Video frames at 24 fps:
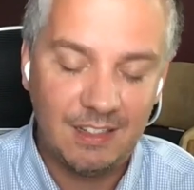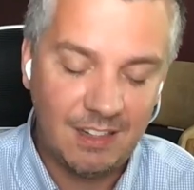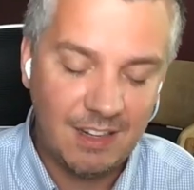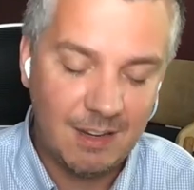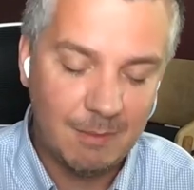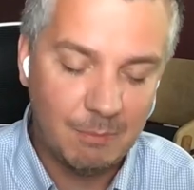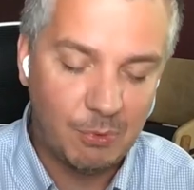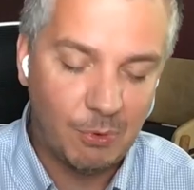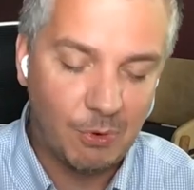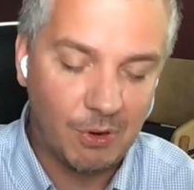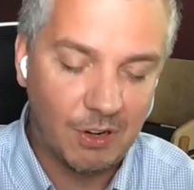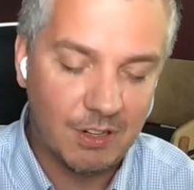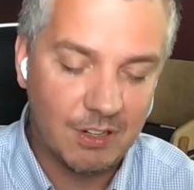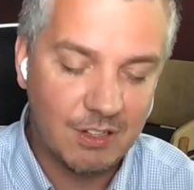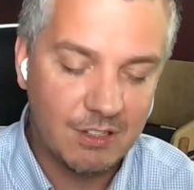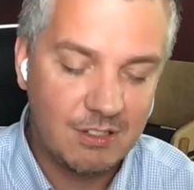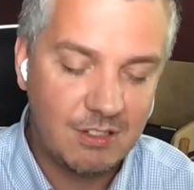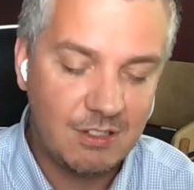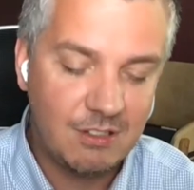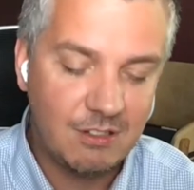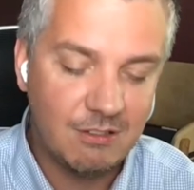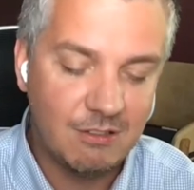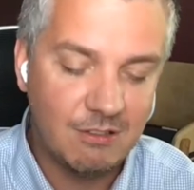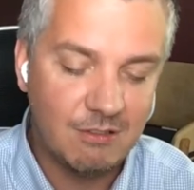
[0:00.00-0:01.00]

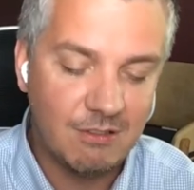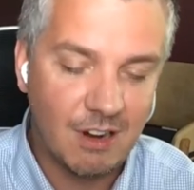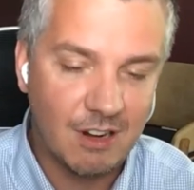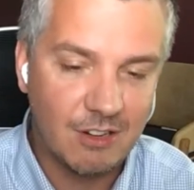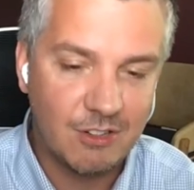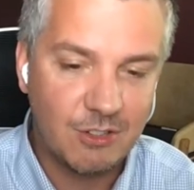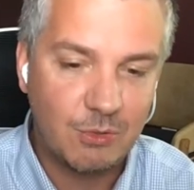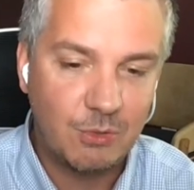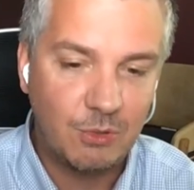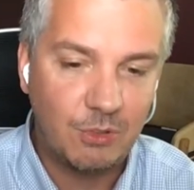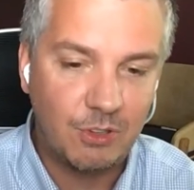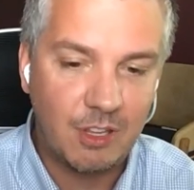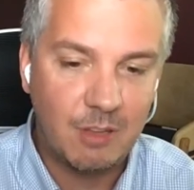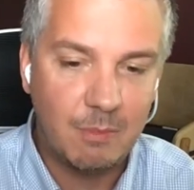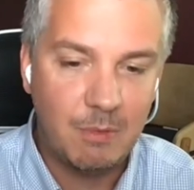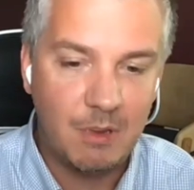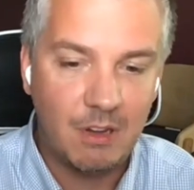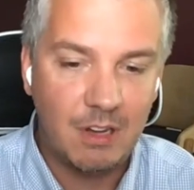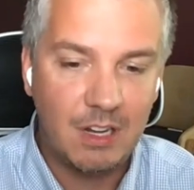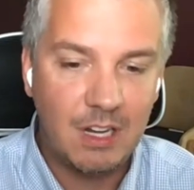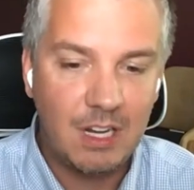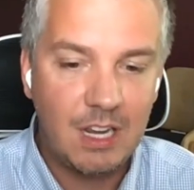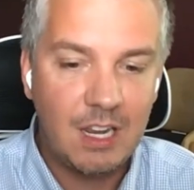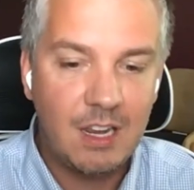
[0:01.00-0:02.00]
important to our school
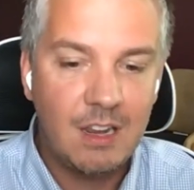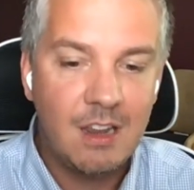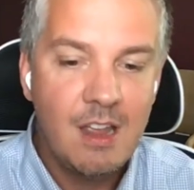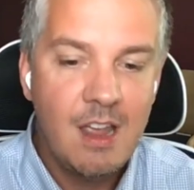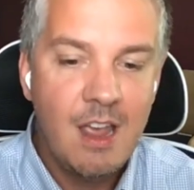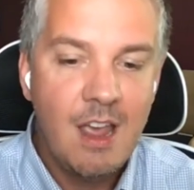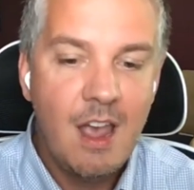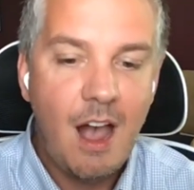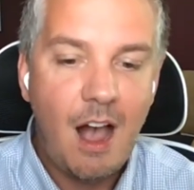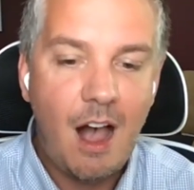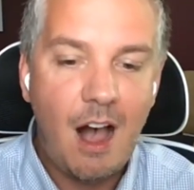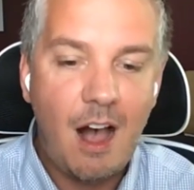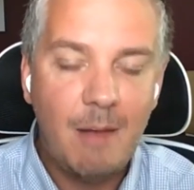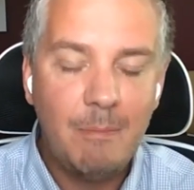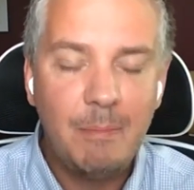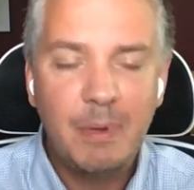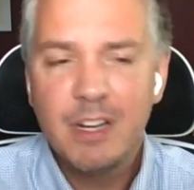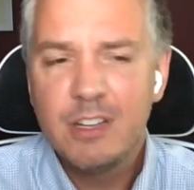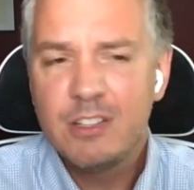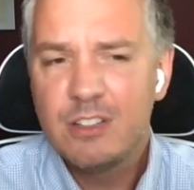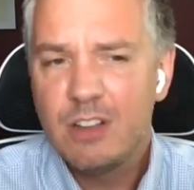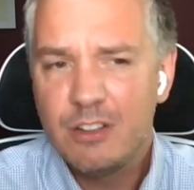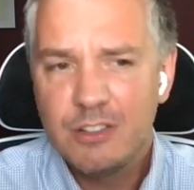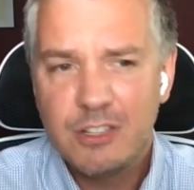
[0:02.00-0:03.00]
community.
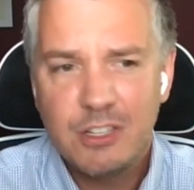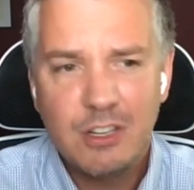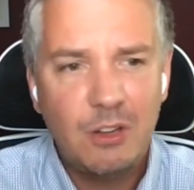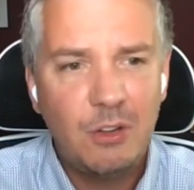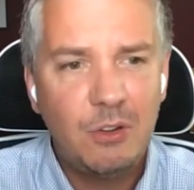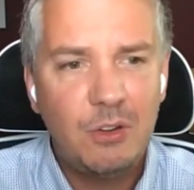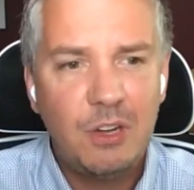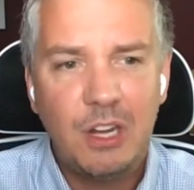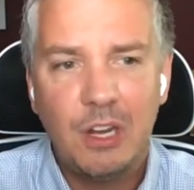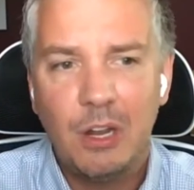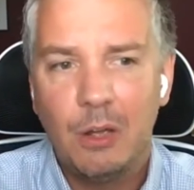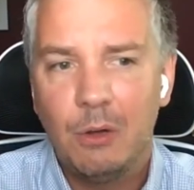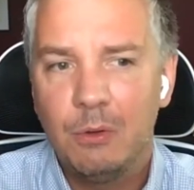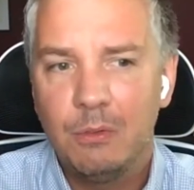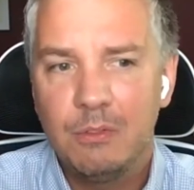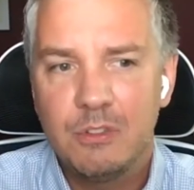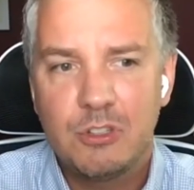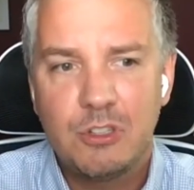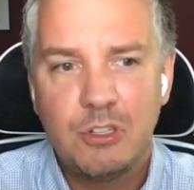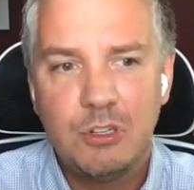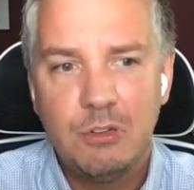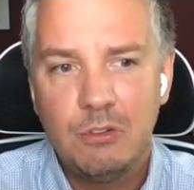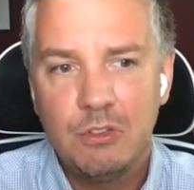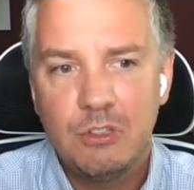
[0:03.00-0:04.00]
But it's also,
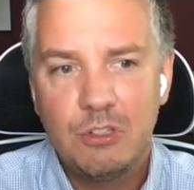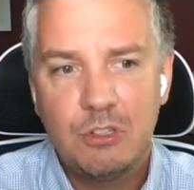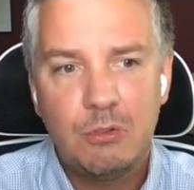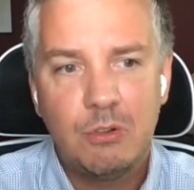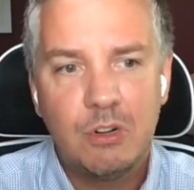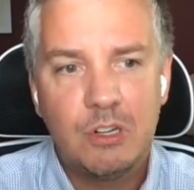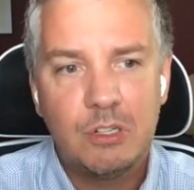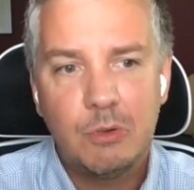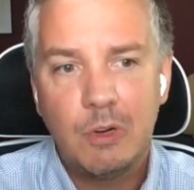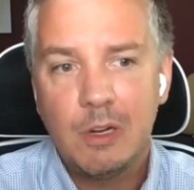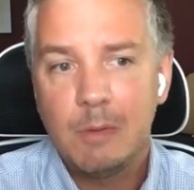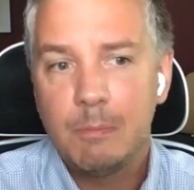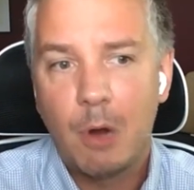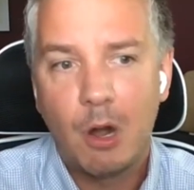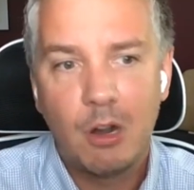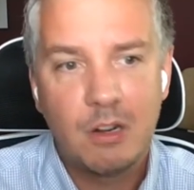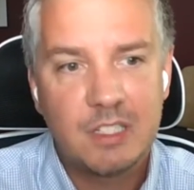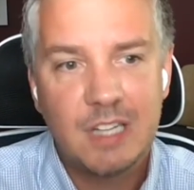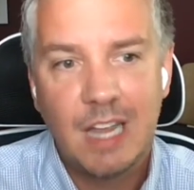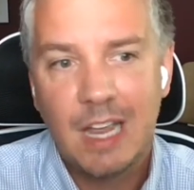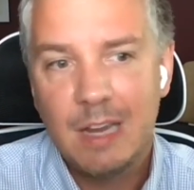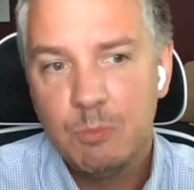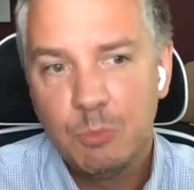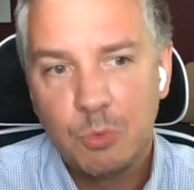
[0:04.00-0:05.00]
students who are doing
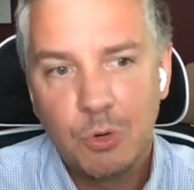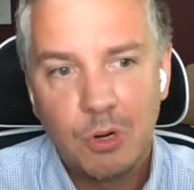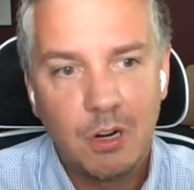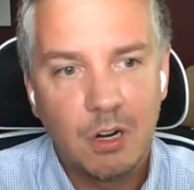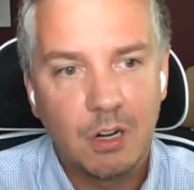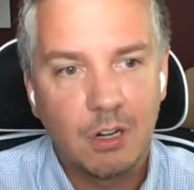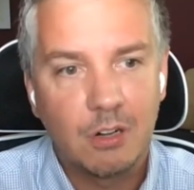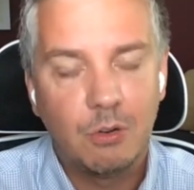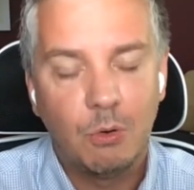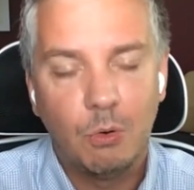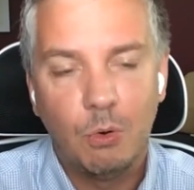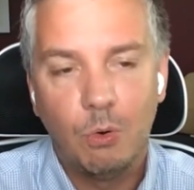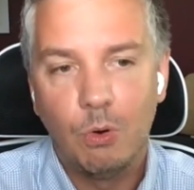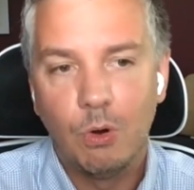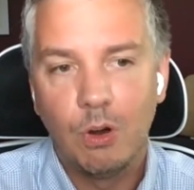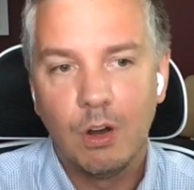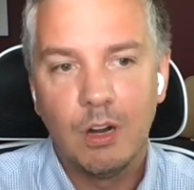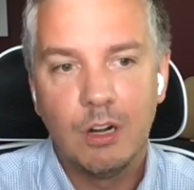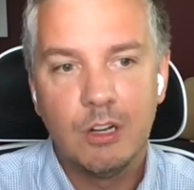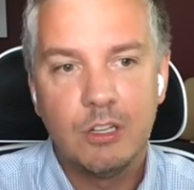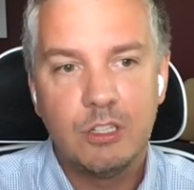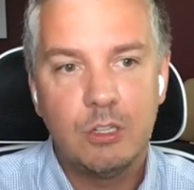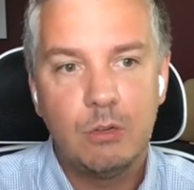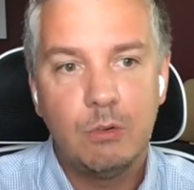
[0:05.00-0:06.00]
part-time work
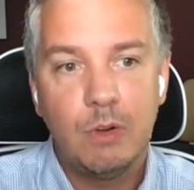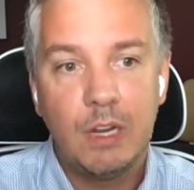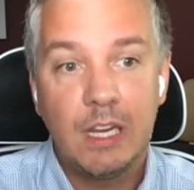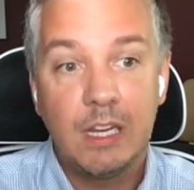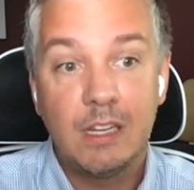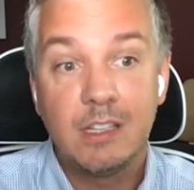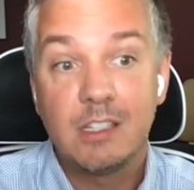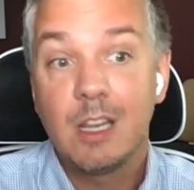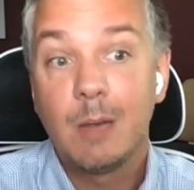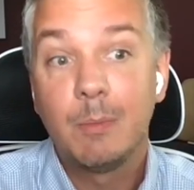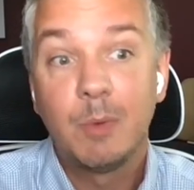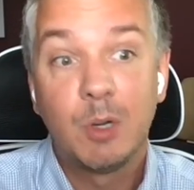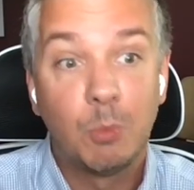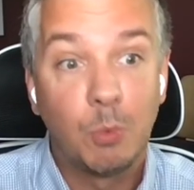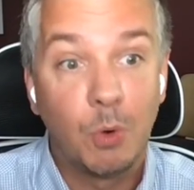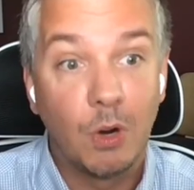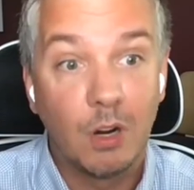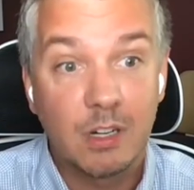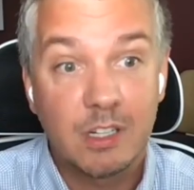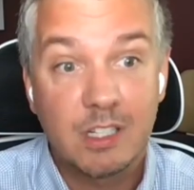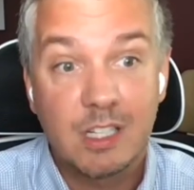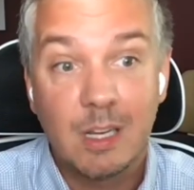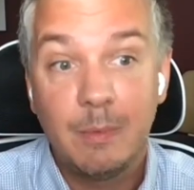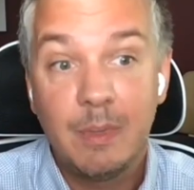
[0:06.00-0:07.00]
or doing summer
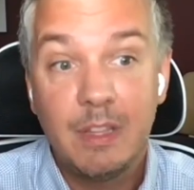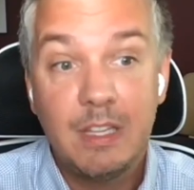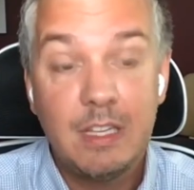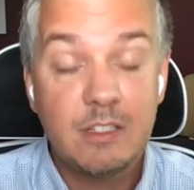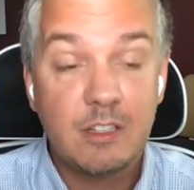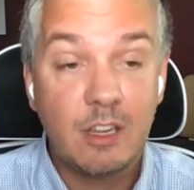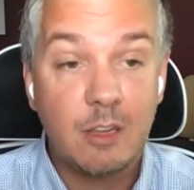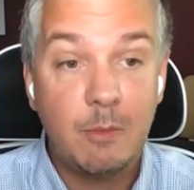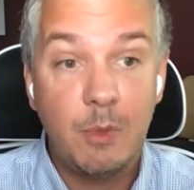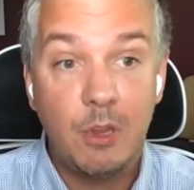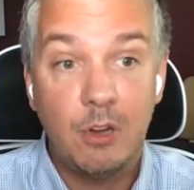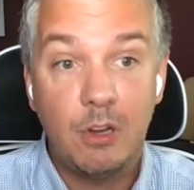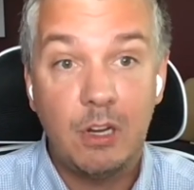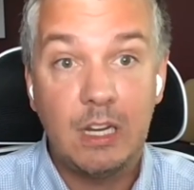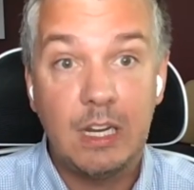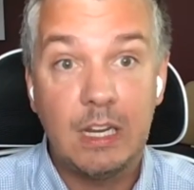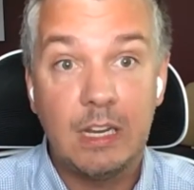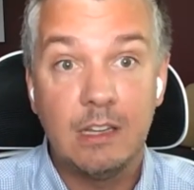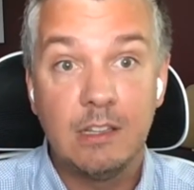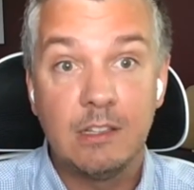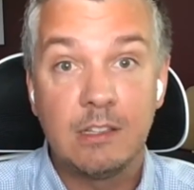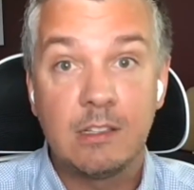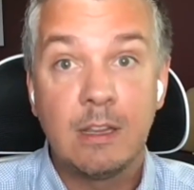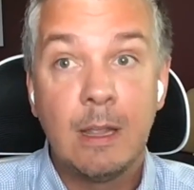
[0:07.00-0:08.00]
work. Some of these
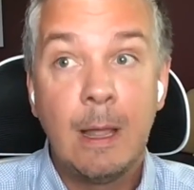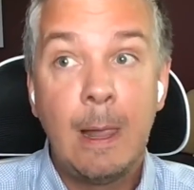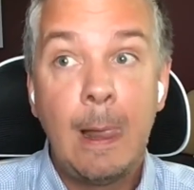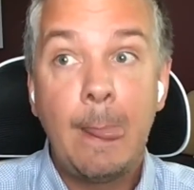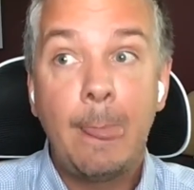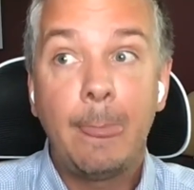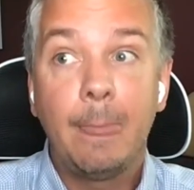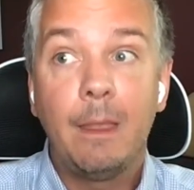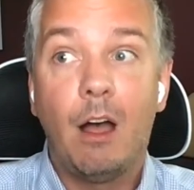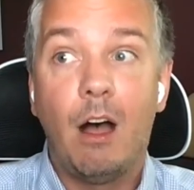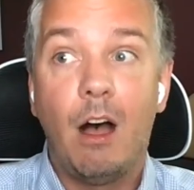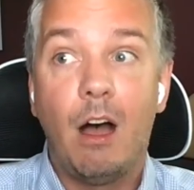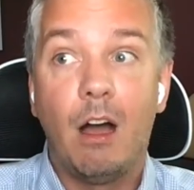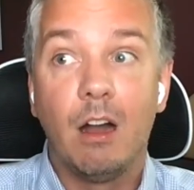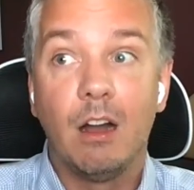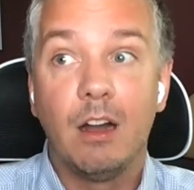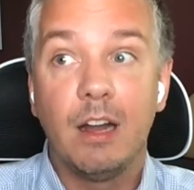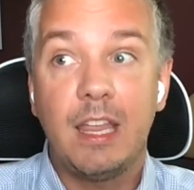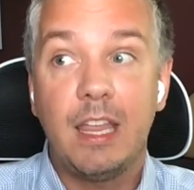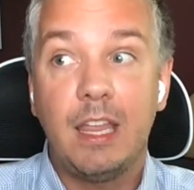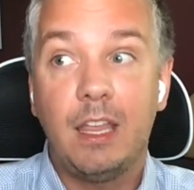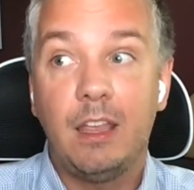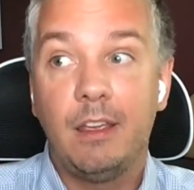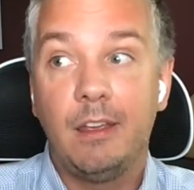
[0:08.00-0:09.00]
communities are
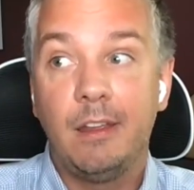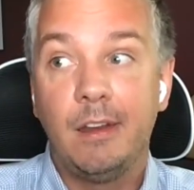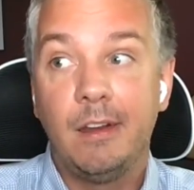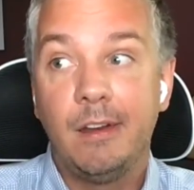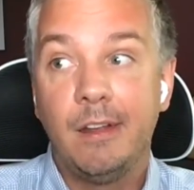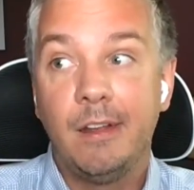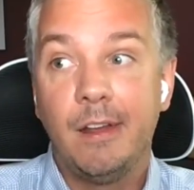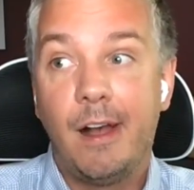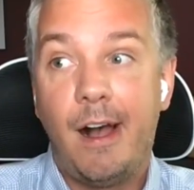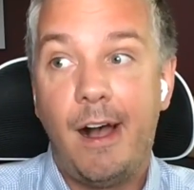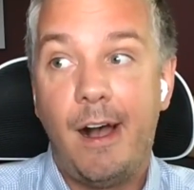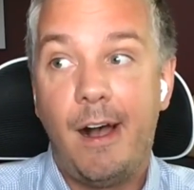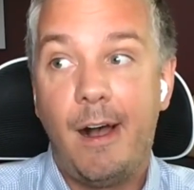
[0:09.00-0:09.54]
in